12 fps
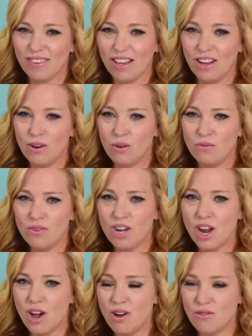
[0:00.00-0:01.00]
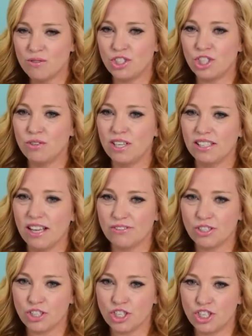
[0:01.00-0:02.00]
Oh no, Judy
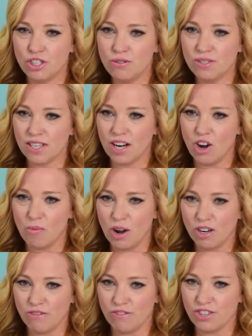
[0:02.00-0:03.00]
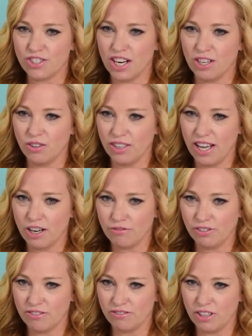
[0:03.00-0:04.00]
left her shoes at home on her first day and only had her
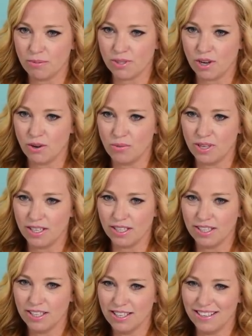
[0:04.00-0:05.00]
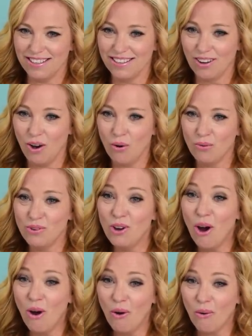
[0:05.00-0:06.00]
flip-flops all week. Oh
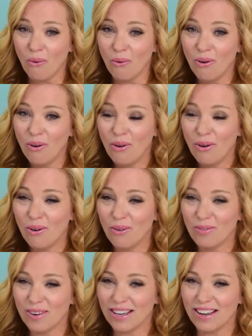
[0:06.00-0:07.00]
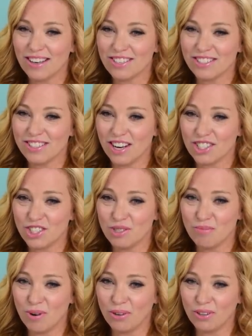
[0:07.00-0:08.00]
no. Oh my gosh, Natasha, you
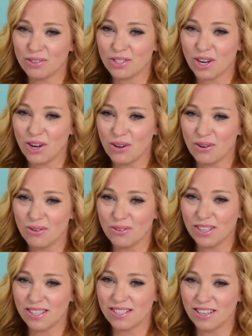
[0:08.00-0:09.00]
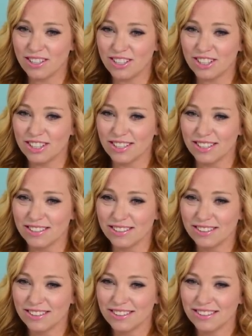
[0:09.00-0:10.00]
broke your toe. That's not good.
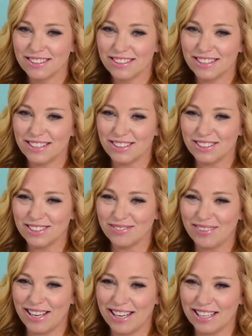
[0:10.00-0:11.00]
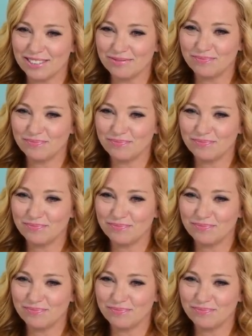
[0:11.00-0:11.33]
Oh man.